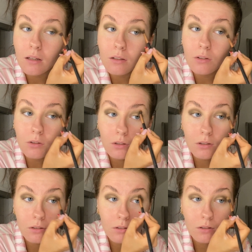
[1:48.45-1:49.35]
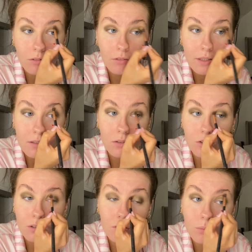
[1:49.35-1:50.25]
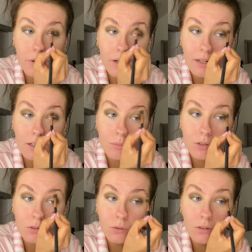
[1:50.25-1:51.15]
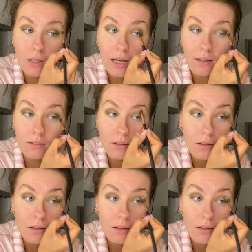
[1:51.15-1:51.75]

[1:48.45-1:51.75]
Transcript: New Year's resolutions were, and I'm so glad